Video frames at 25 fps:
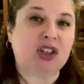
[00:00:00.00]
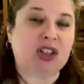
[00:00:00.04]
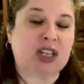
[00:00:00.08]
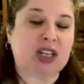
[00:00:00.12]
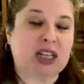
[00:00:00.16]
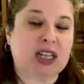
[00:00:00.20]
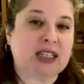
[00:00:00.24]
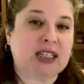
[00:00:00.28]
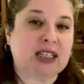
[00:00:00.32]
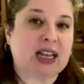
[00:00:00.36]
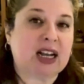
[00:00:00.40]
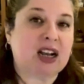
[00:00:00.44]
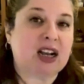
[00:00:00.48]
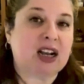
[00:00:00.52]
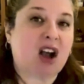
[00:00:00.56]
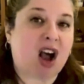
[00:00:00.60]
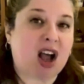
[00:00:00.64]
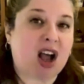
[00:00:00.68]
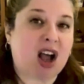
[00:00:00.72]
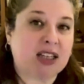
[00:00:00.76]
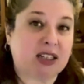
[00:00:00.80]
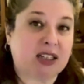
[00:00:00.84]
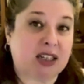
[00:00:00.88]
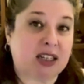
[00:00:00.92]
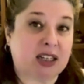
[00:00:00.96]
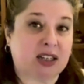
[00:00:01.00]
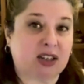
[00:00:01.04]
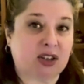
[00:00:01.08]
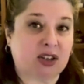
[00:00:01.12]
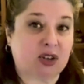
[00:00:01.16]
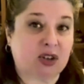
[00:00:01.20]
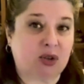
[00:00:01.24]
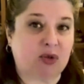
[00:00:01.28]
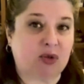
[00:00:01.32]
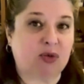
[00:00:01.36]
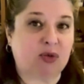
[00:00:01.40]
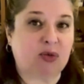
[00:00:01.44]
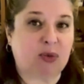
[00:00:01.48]
does it cost us
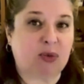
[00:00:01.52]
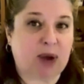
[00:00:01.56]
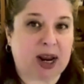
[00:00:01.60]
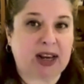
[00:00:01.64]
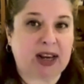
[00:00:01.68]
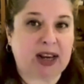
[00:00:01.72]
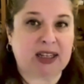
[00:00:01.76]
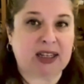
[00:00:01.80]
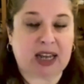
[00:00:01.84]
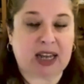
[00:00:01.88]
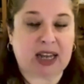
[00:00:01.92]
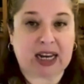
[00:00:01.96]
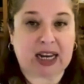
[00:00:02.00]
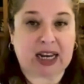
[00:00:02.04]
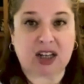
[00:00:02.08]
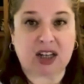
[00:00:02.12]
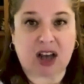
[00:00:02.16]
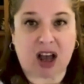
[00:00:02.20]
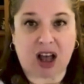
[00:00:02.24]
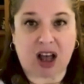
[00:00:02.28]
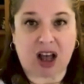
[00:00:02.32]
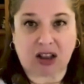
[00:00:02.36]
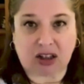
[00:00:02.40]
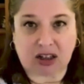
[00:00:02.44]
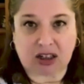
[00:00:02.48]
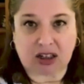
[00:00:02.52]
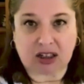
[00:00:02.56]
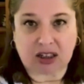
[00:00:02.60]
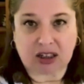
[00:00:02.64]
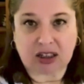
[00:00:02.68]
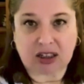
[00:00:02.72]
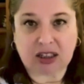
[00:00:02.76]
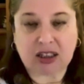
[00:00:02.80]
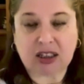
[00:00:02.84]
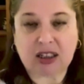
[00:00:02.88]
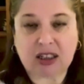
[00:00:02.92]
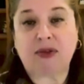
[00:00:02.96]
to raise a dollar